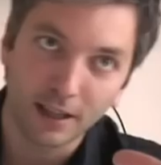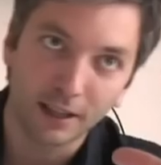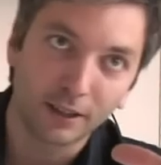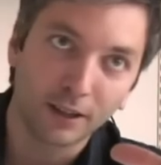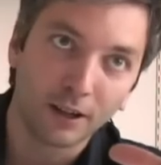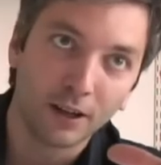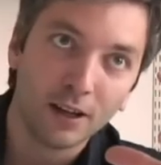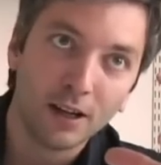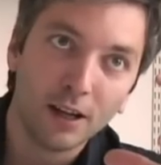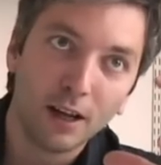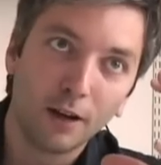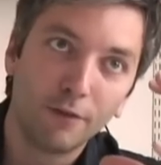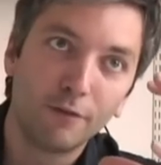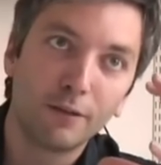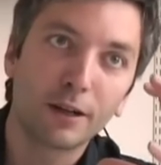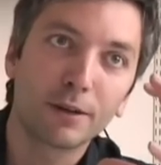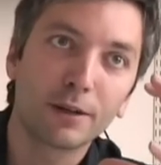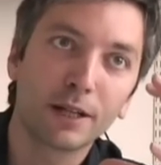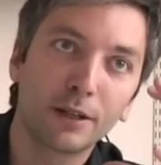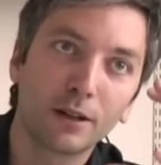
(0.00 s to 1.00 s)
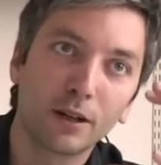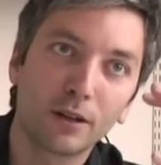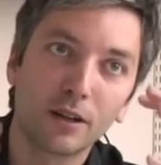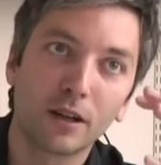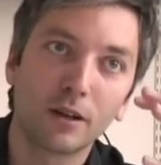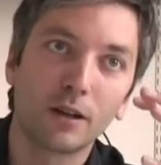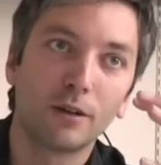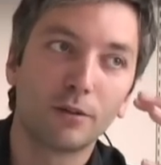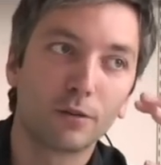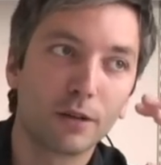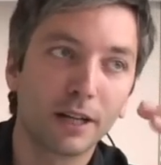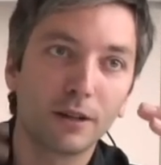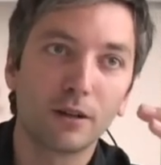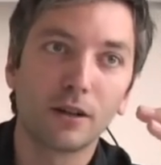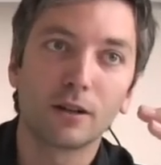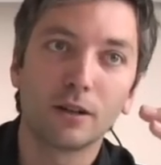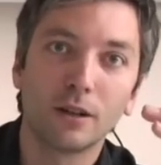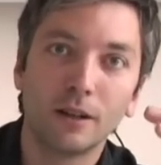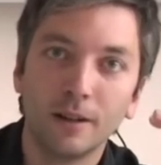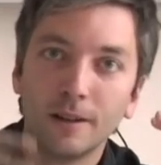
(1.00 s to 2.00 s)
like a very
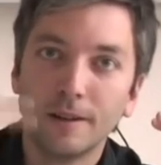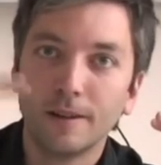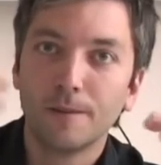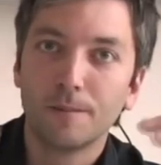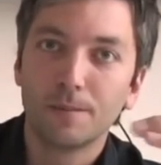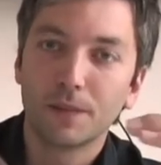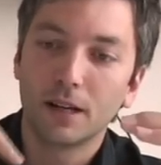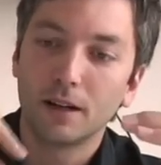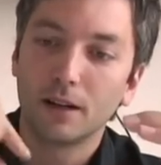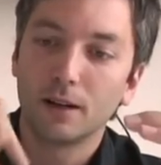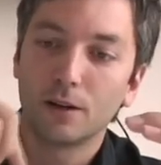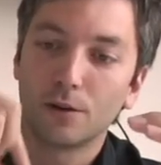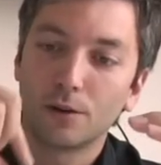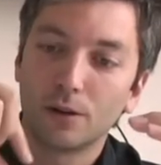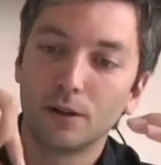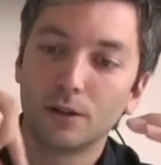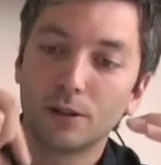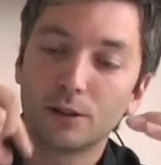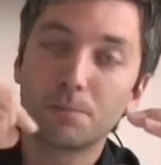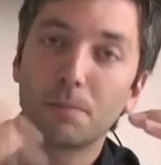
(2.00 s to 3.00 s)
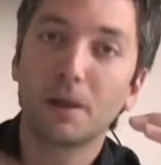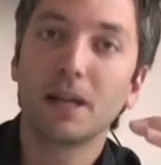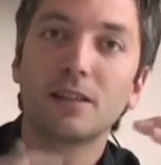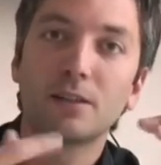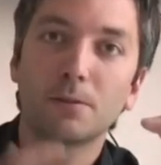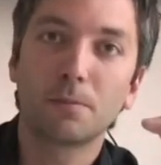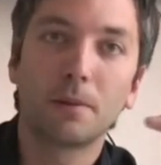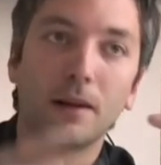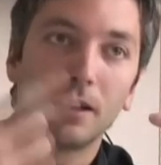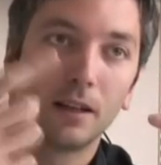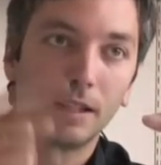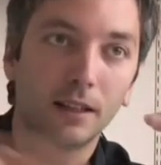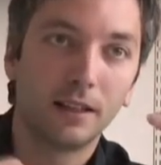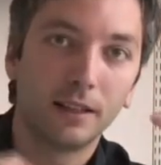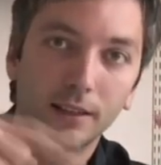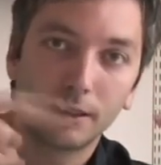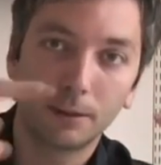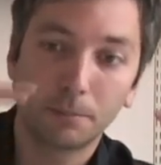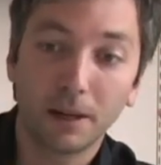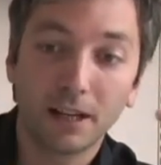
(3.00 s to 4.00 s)
regular space
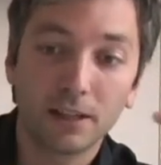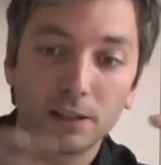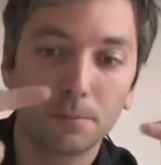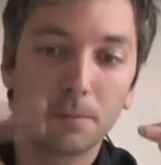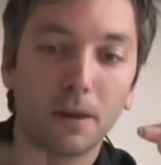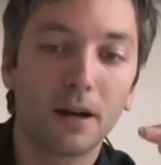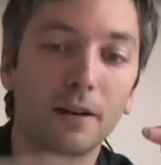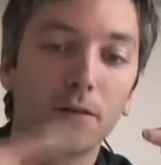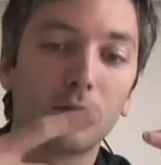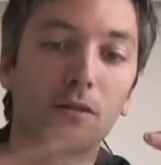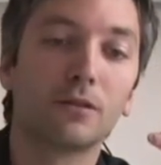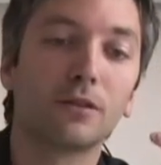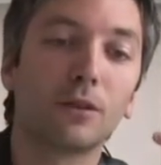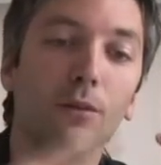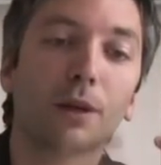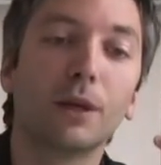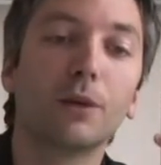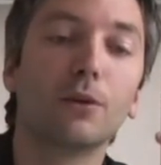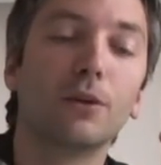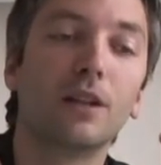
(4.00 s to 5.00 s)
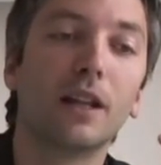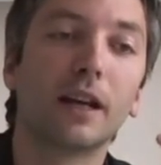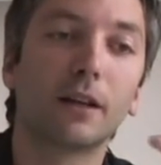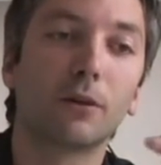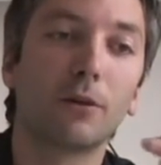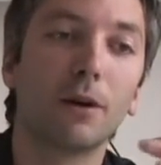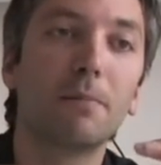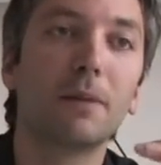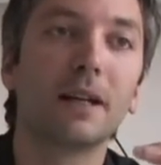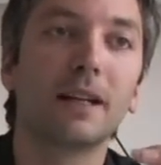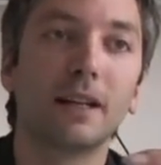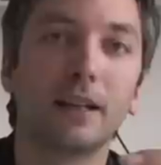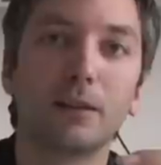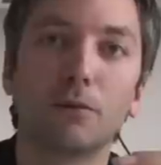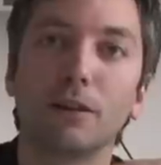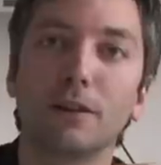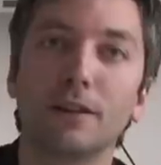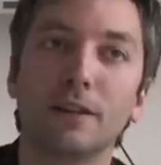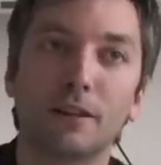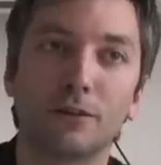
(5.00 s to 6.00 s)
spiral. So we could like replicate
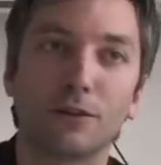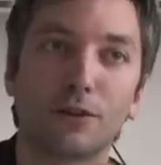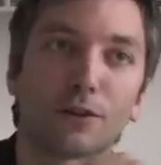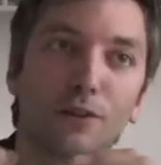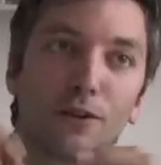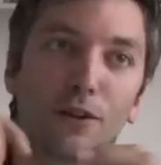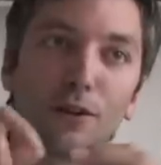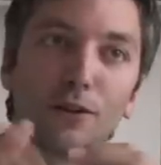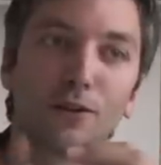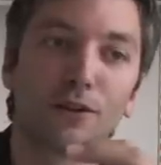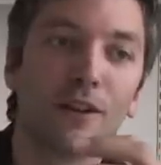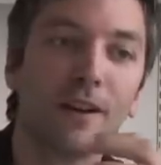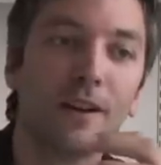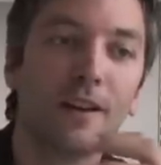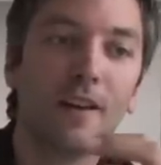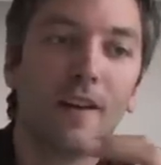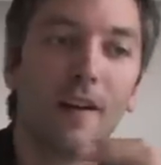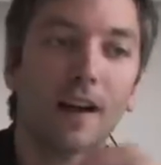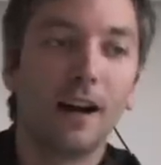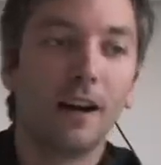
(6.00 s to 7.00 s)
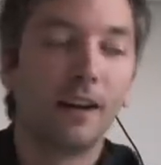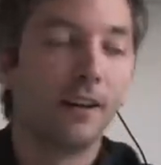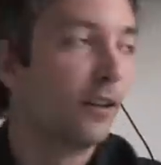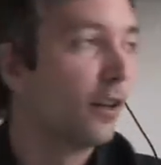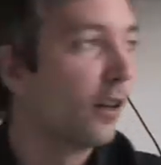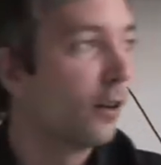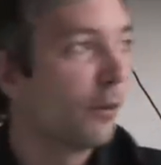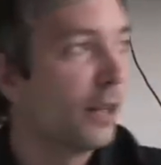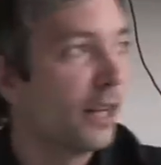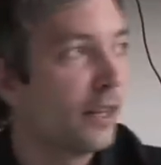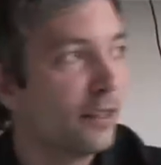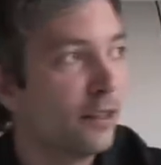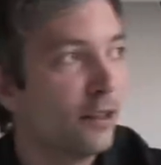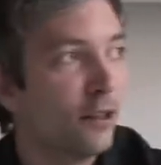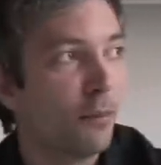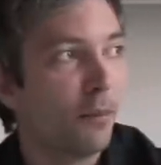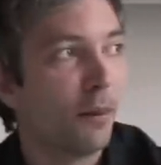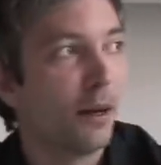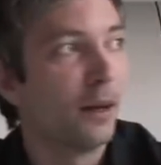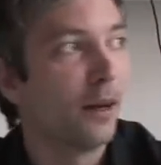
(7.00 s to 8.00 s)
what nature does, and we ended
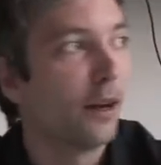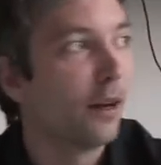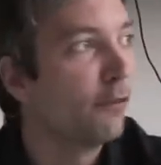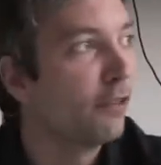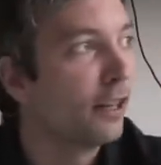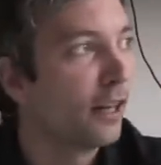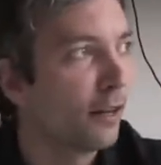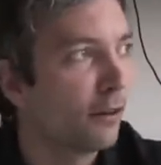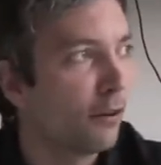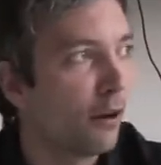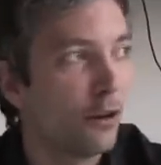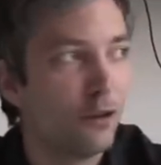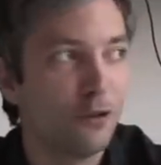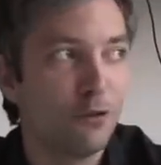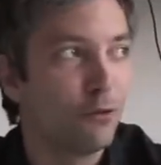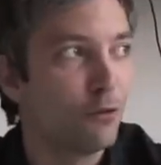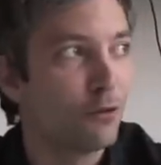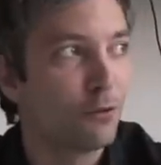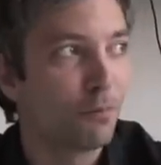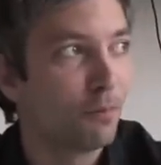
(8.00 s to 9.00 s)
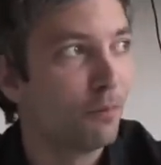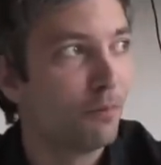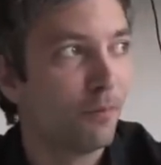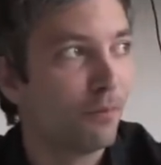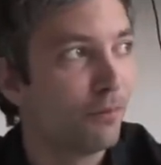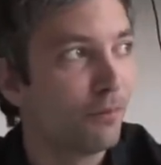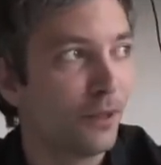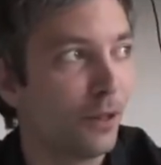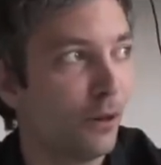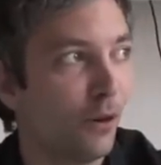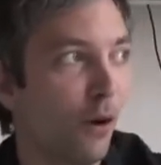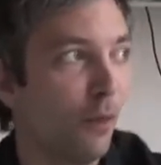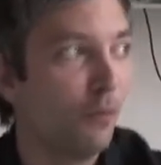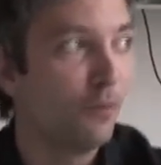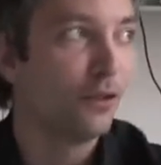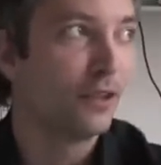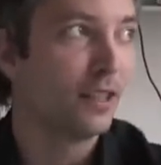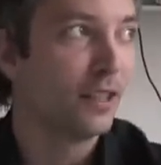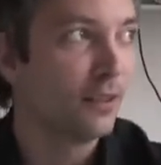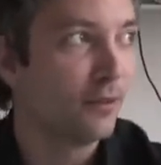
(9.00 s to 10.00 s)
up having like a huge, you know,
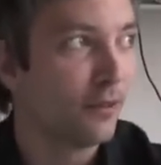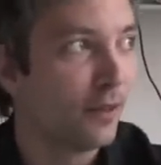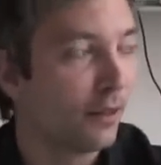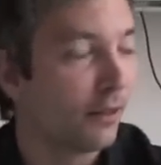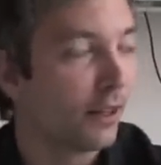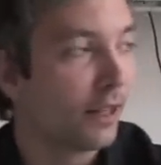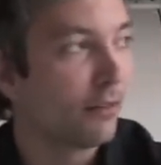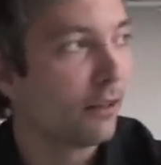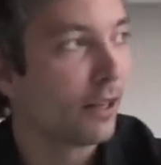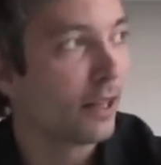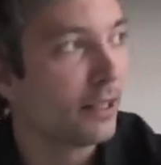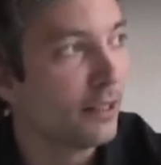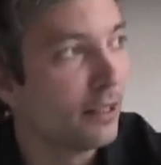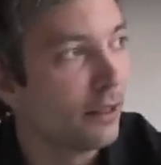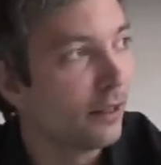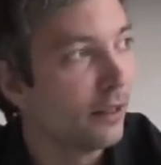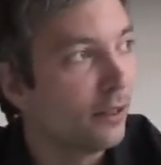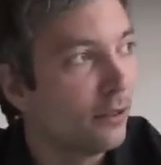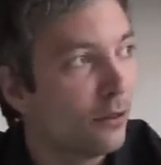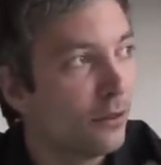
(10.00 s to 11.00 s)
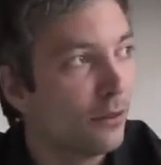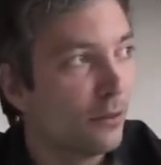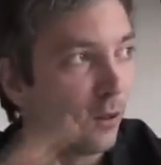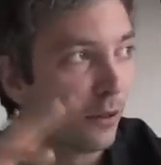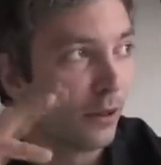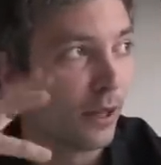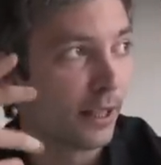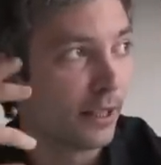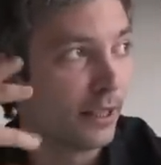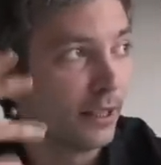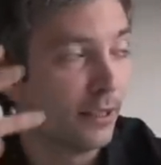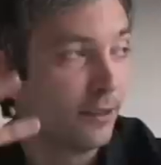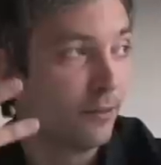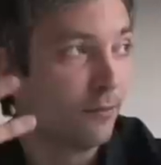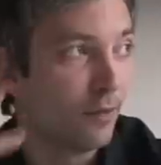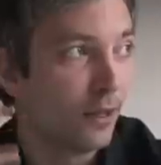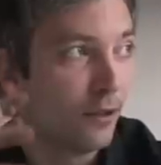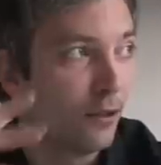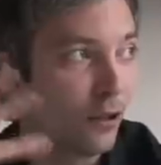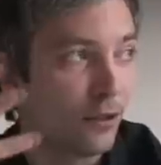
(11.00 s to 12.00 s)
obviously it's very, very, you know, like
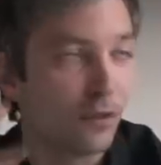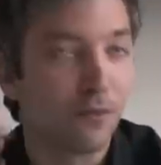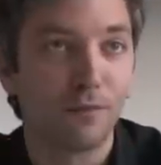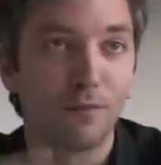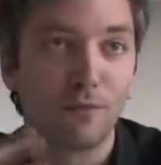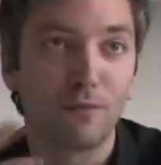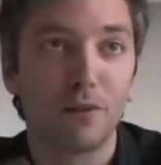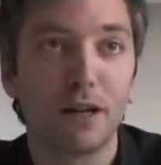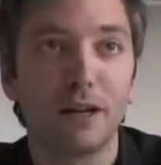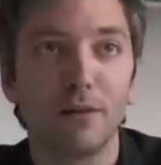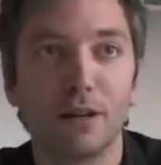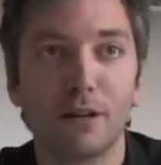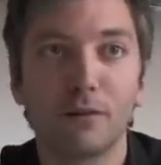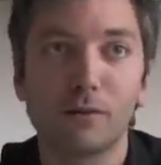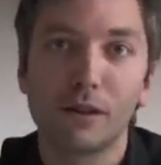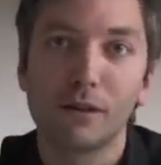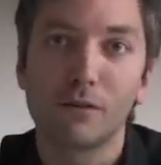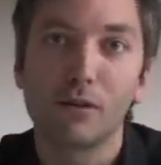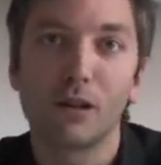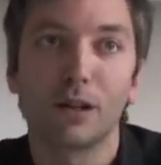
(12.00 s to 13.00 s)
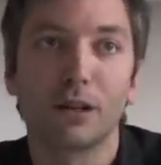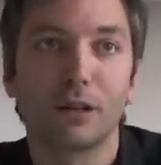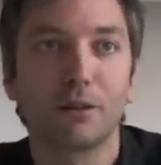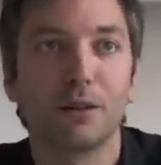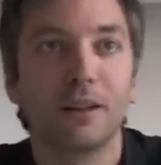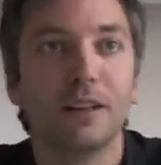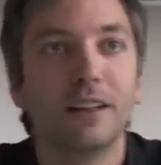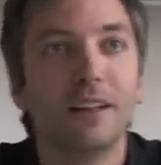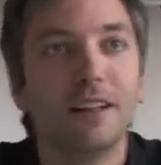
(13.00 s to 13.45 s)
it doesn't really work.